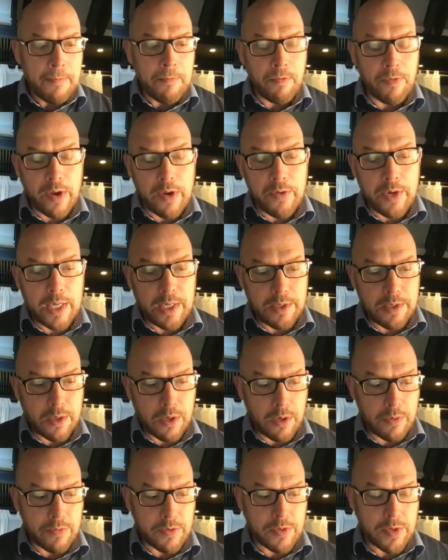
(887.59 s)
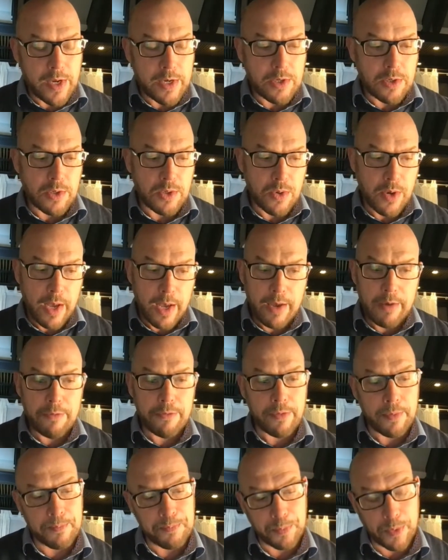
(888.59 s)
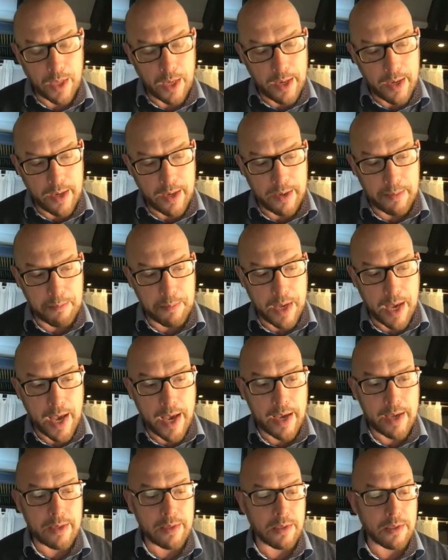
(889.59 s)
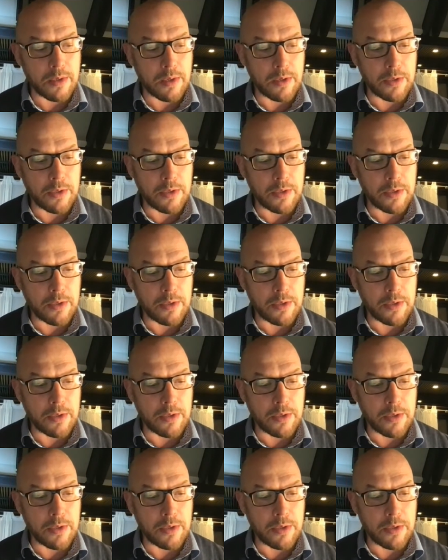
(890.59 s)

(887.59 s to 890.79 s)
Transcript: Very easy conversation to have. and